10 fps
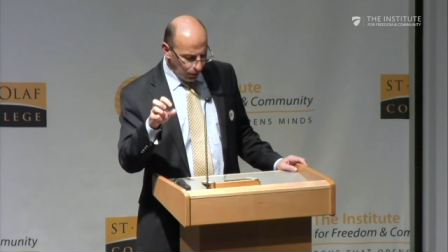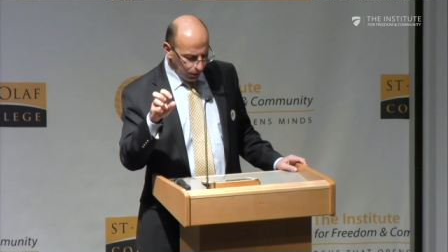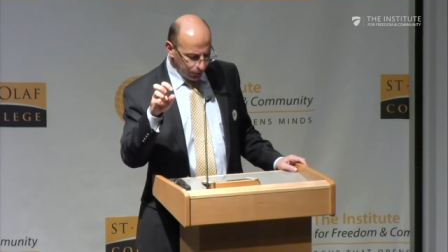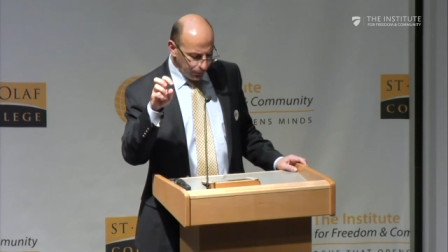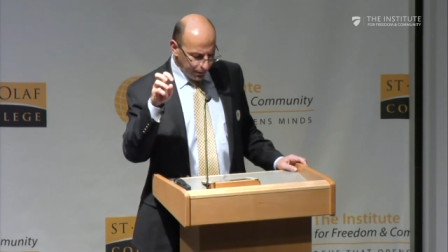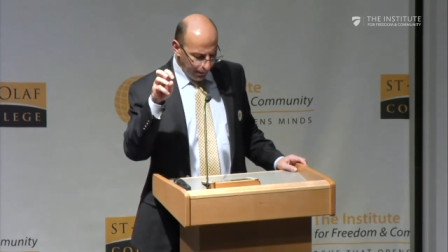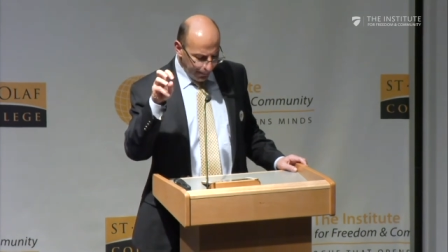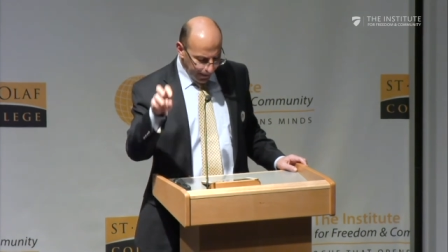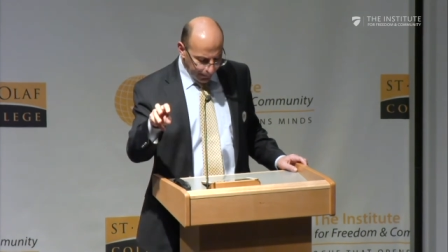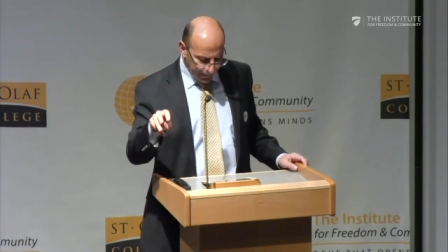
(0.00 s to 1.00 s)
onto the
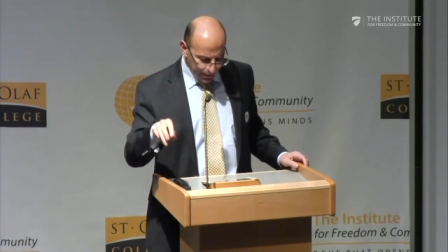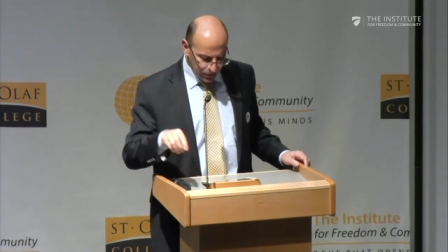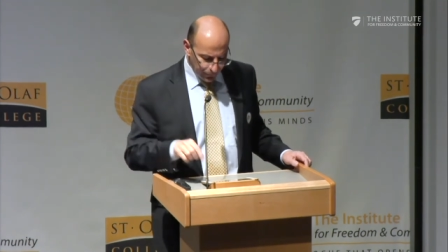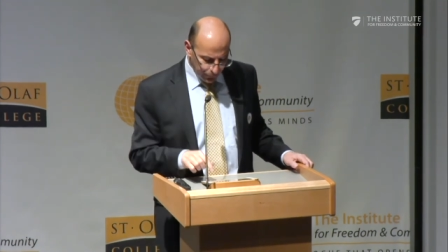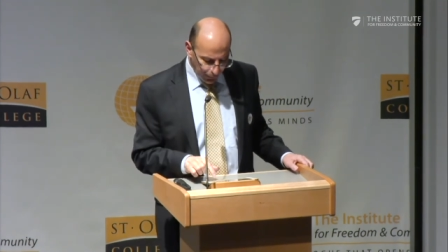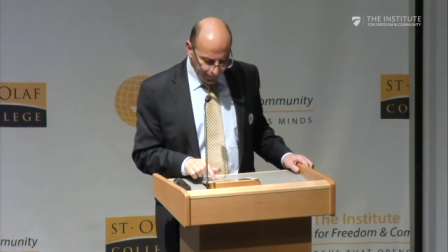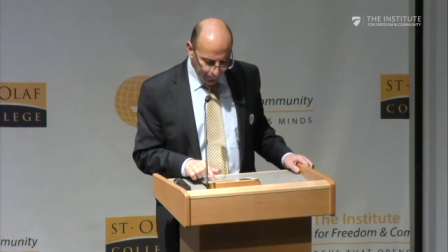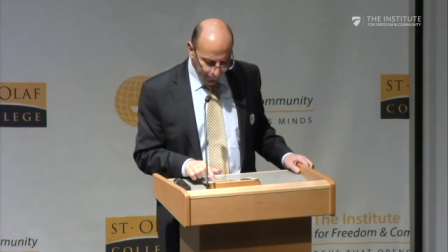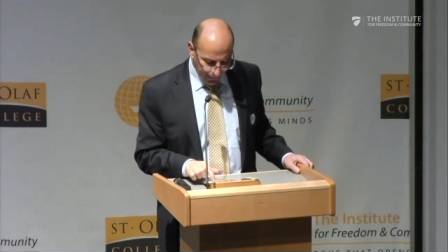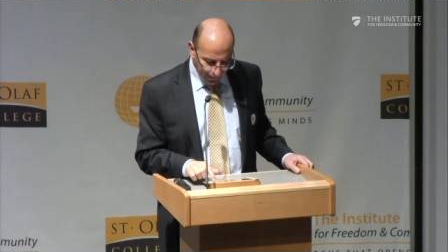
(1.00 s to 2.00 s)
Berbers of North
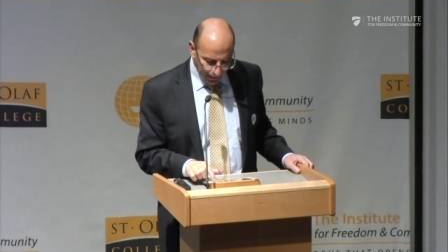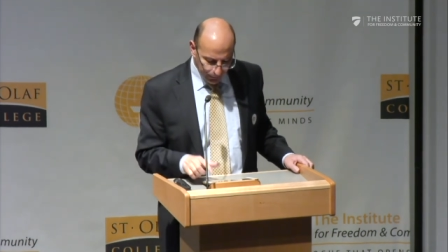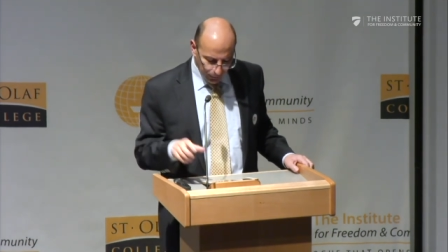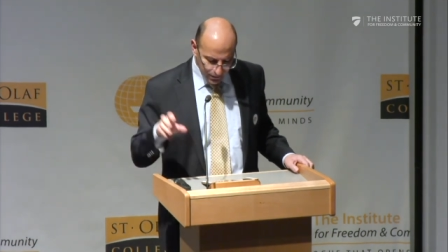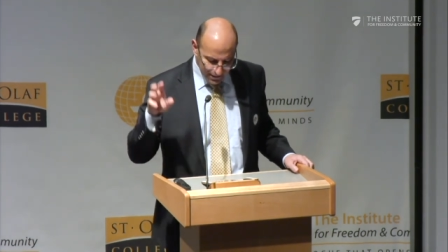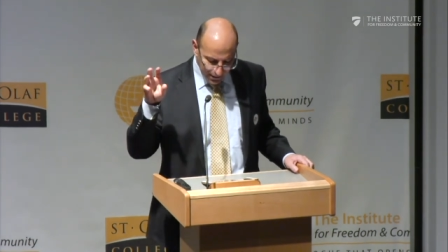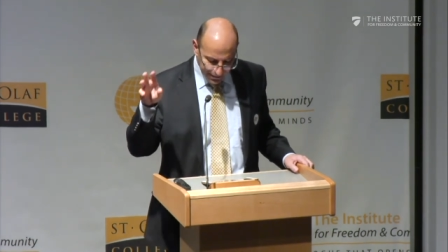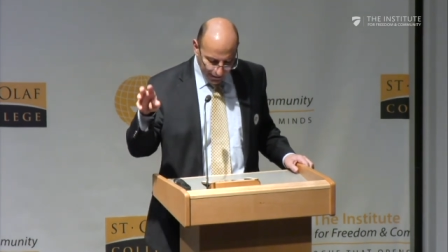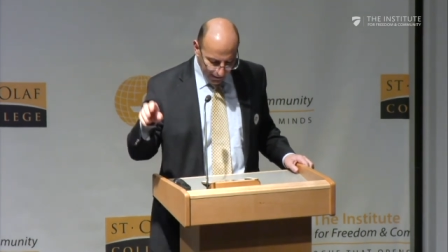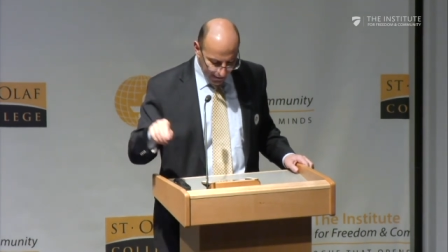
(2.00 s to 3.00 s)
Africa and on
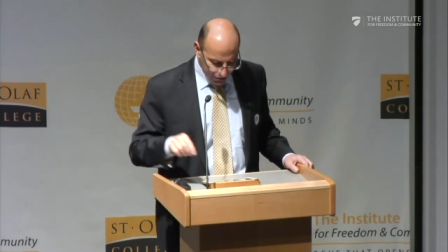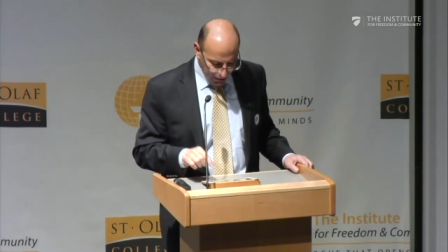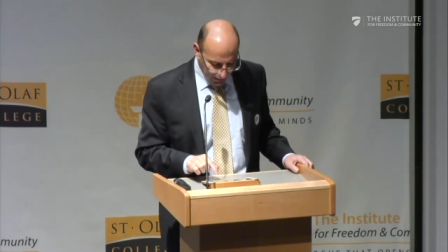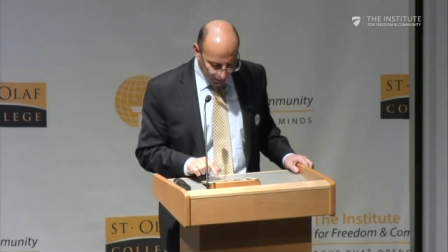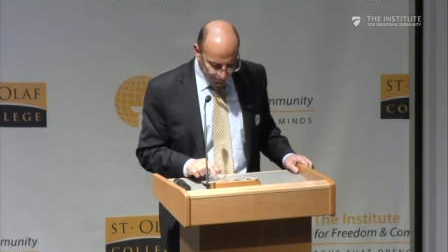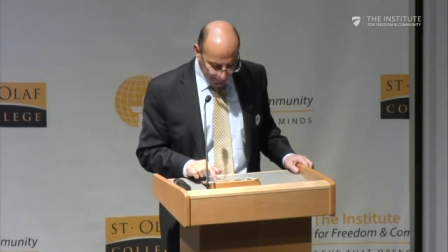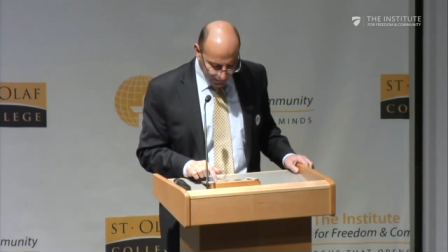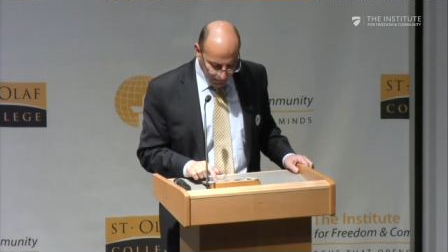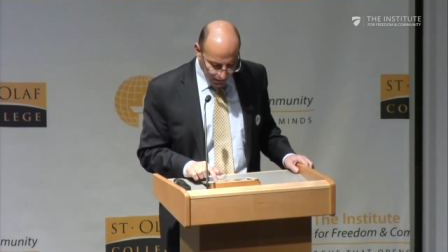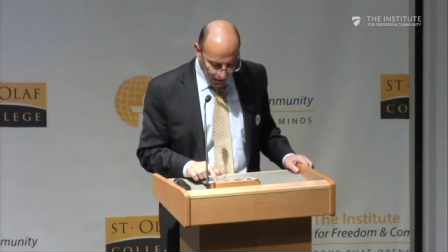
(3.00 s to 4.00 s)
Central Asian
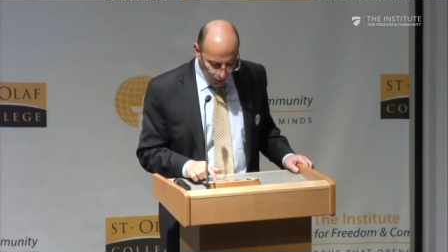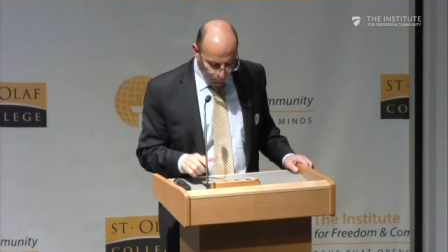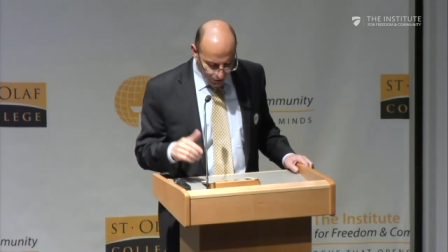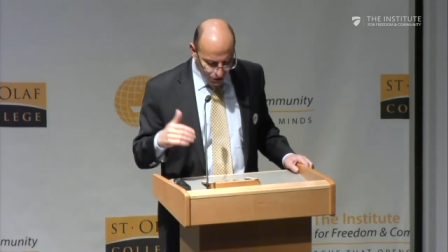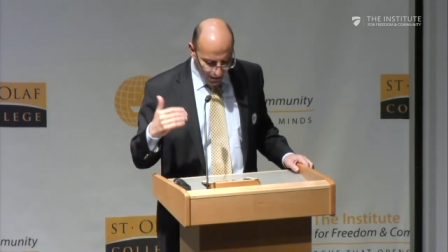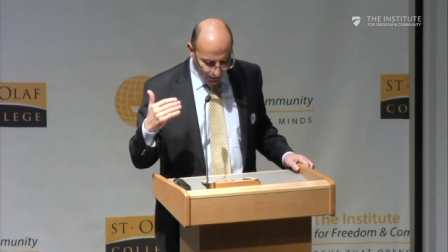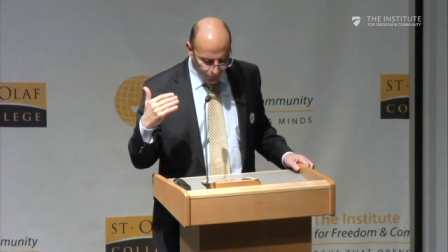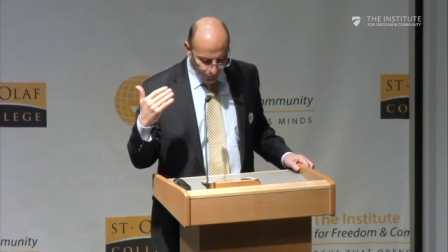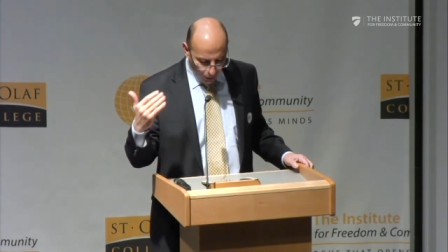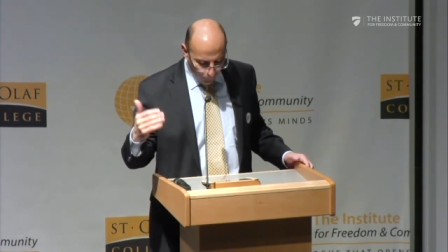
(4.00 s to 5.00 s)
countries, which led
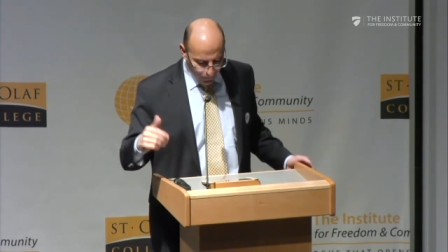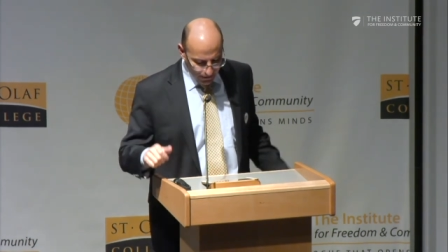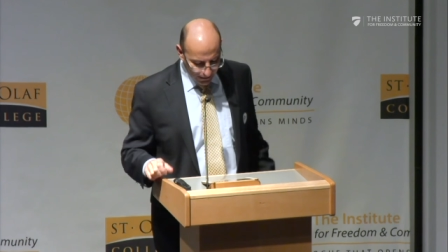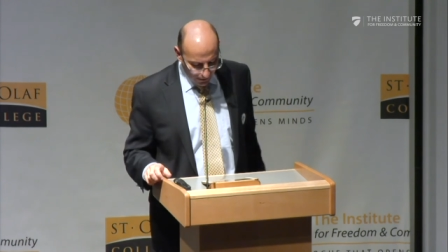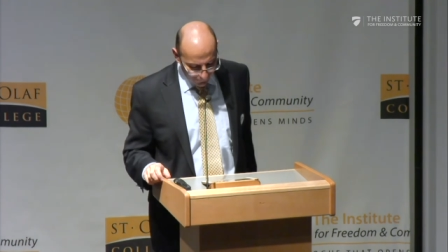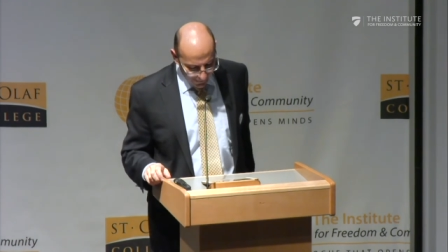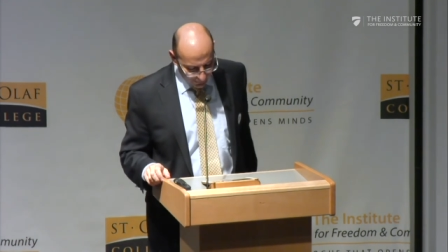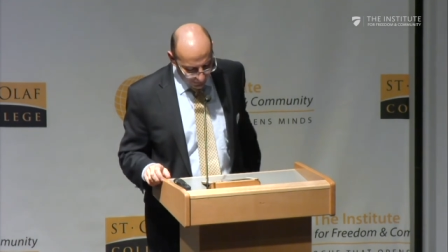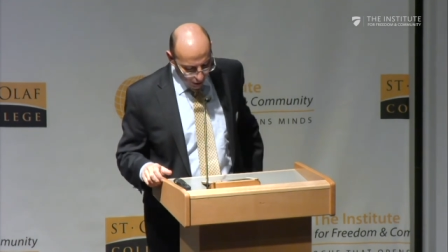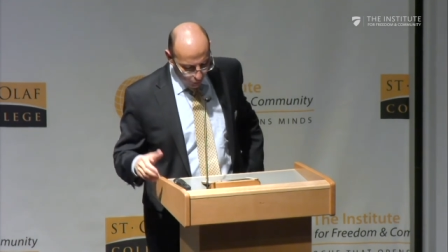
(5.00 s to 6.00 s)
to the opposite
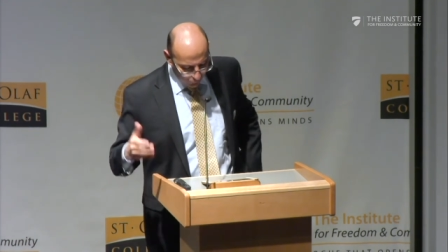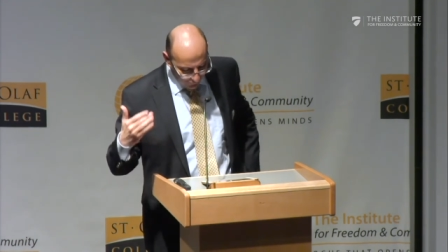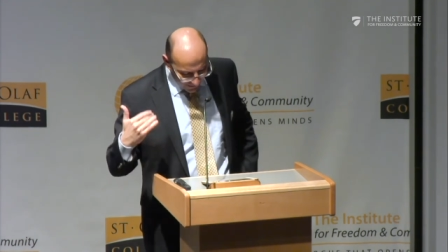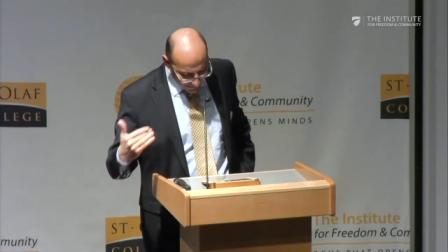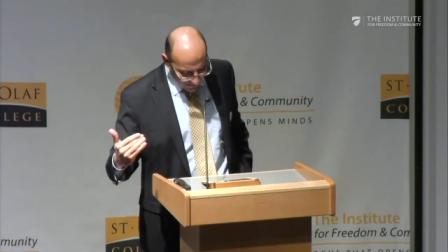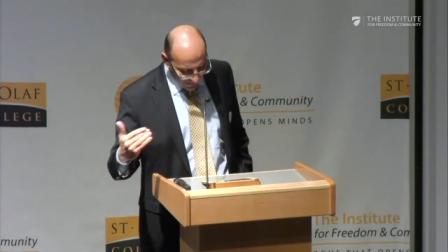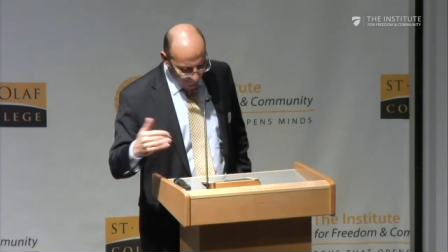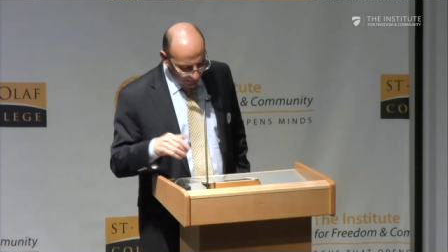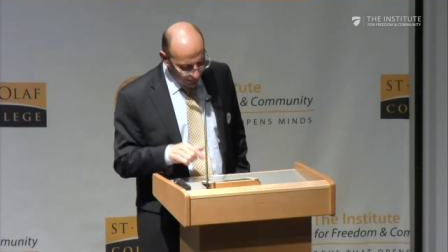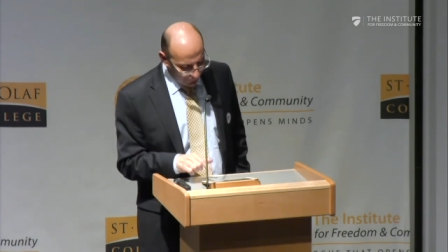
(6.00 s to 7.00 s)
effect of less
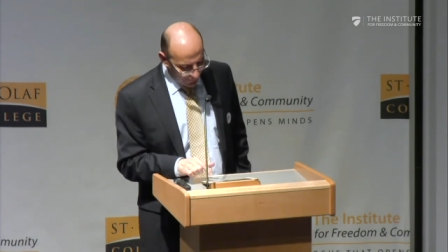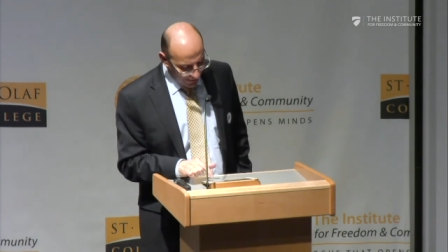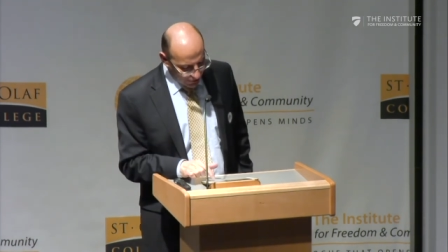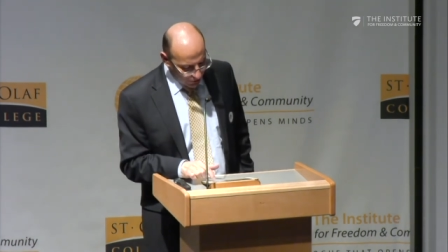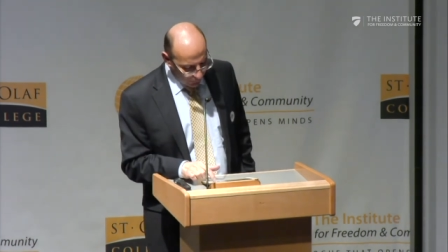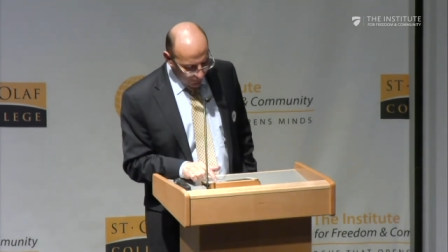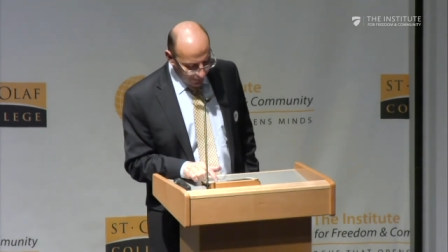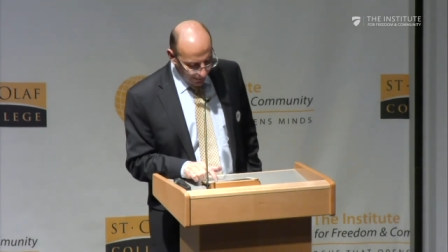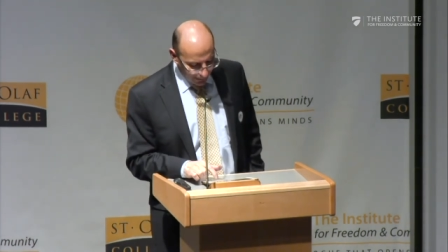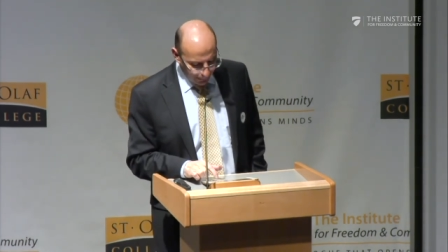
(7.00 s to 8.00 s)
identification with
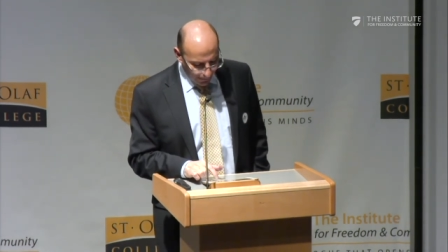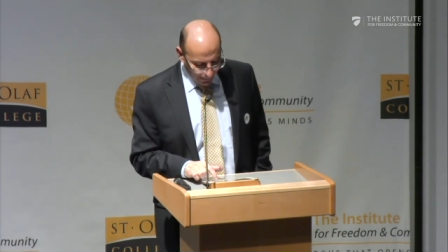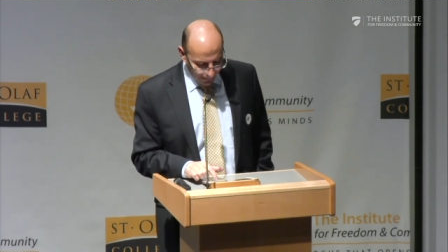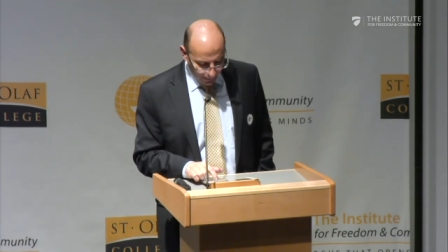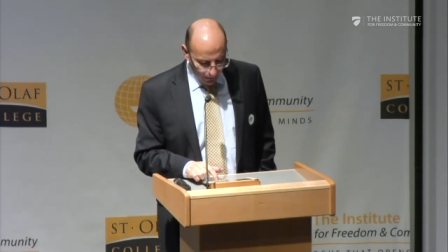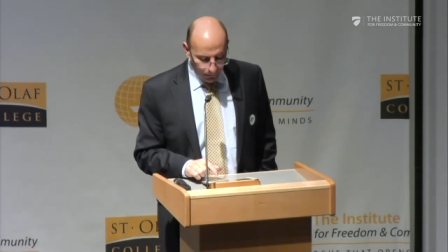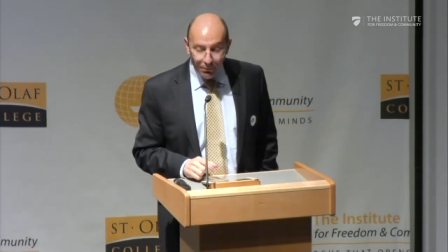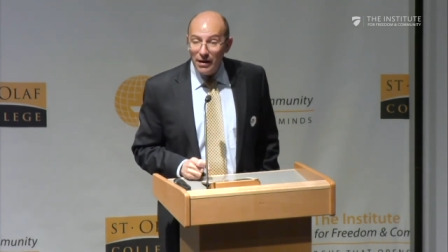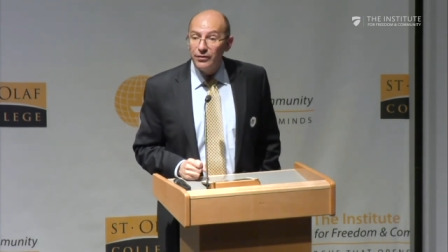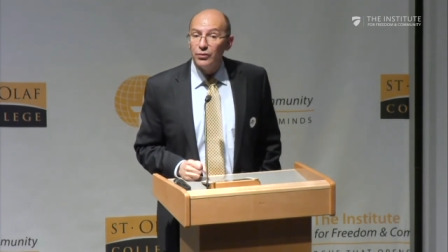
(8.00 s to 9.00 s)
their empire
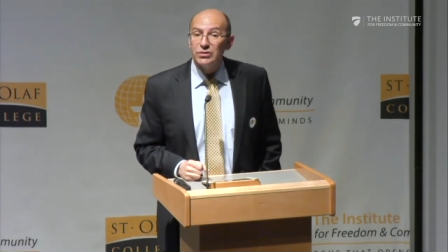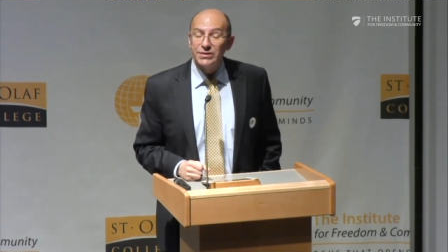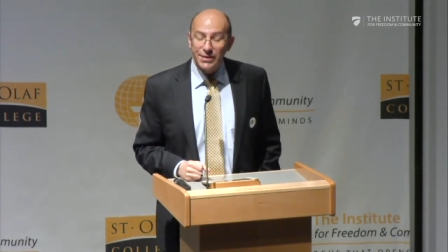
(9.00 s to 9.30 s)
by those